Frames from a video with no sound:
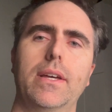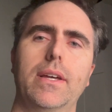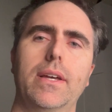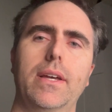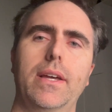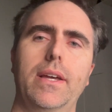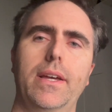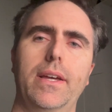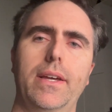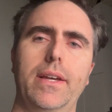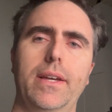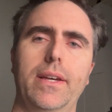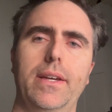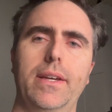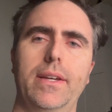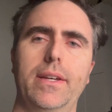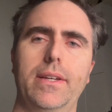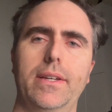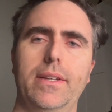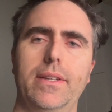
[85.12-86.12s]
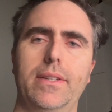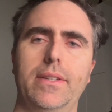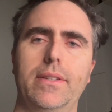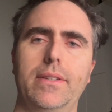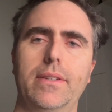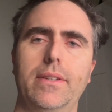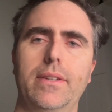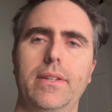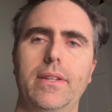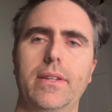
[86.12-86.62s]
and
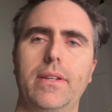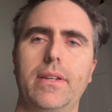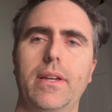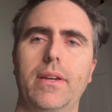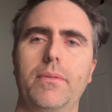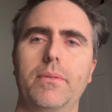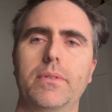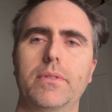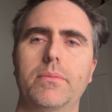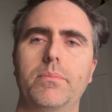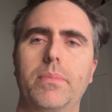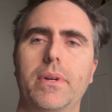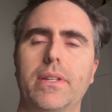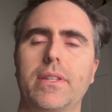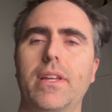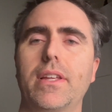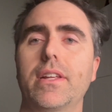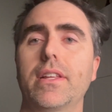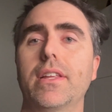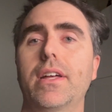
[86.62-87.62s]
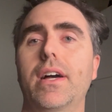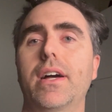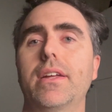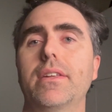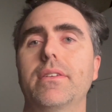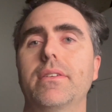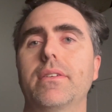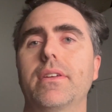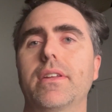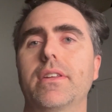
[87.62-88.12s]
he was picked on a lot
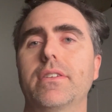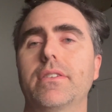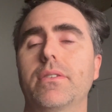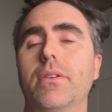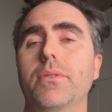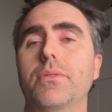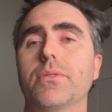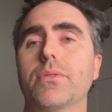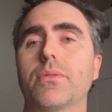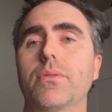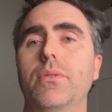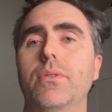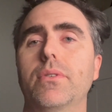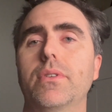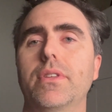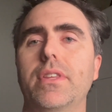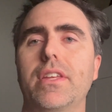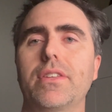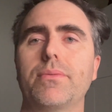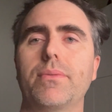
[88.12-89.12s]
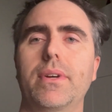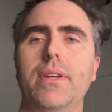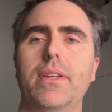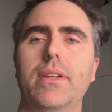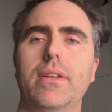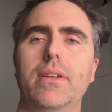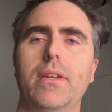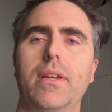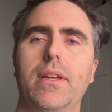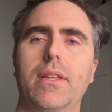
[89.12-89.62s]
at his old school, and that's why
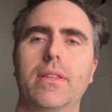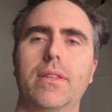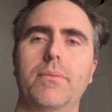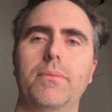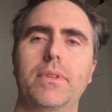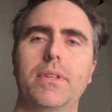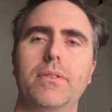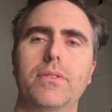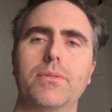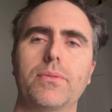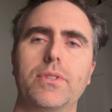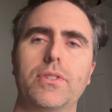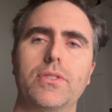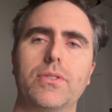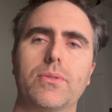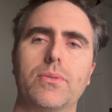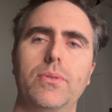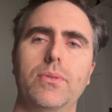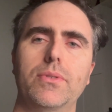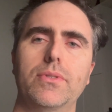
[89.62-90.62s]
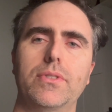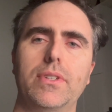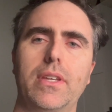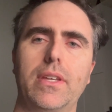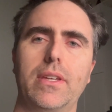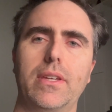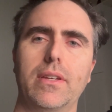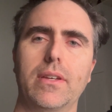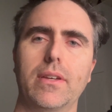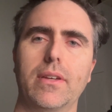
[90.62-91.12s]
and then when he switched schools,
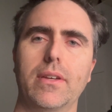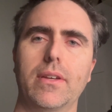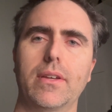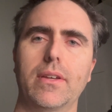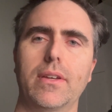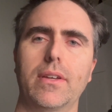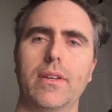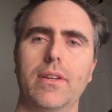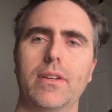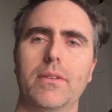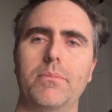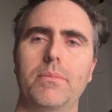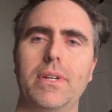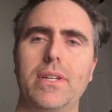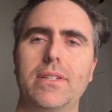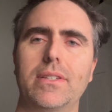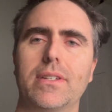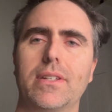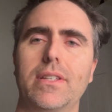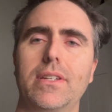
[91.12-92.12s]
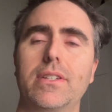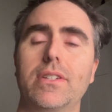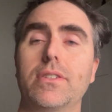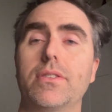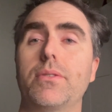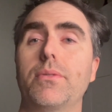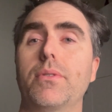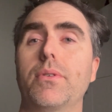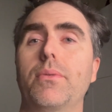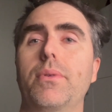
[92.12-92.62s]
he basically just
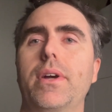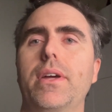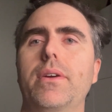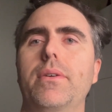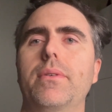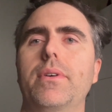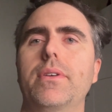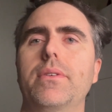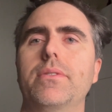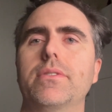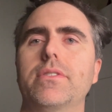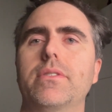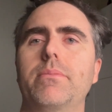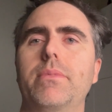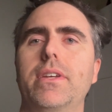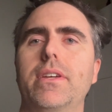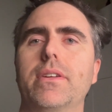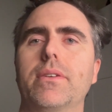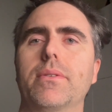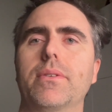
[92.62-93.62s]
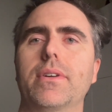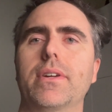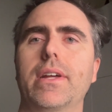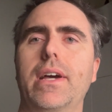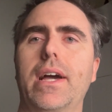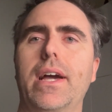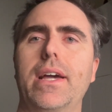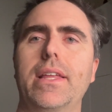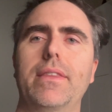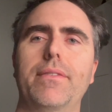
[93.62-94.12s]
threw away who he used to be in order to
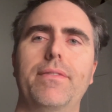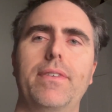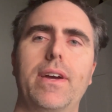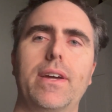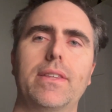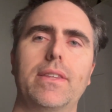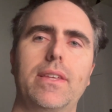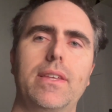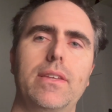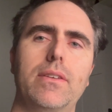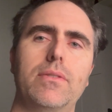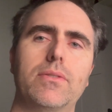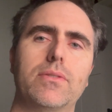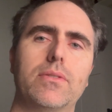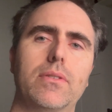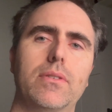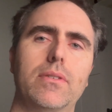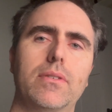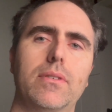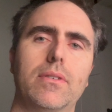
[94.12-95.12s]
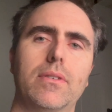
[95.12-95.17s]
hide the fact that he used to